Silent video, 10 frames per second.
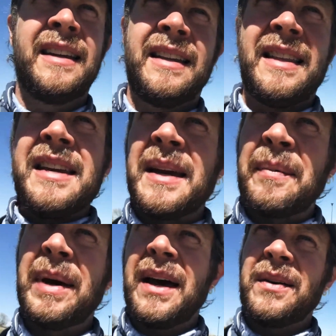Thinking
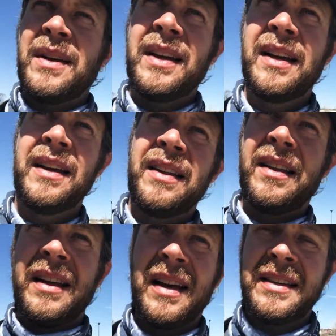about
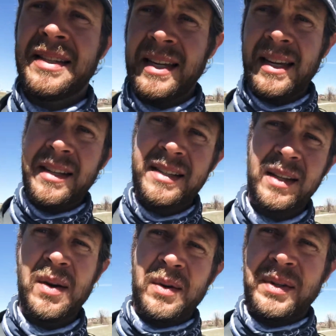seeds,
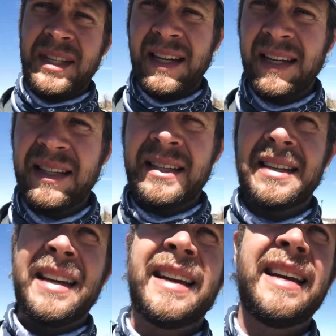local seeds,
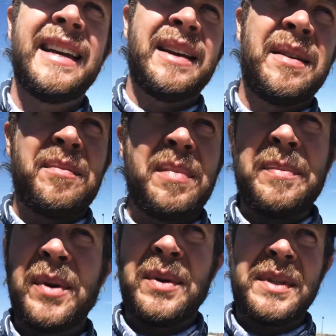
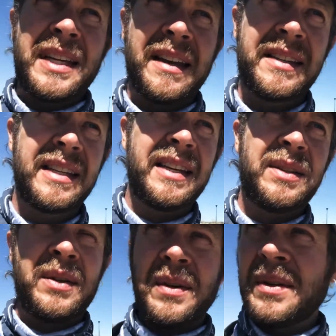people who sell seeds,
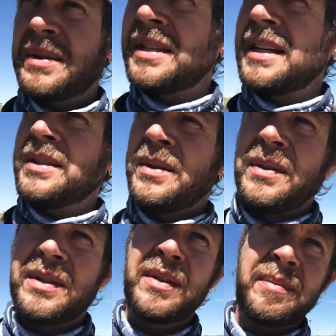who use seeds, who
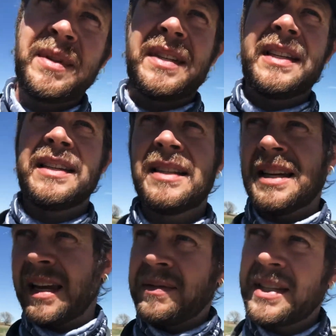distribute seeds,
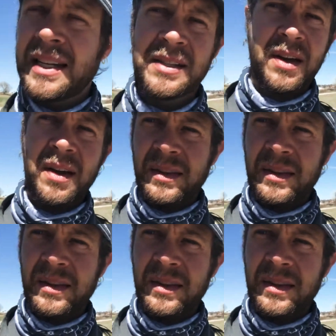save seeds, all the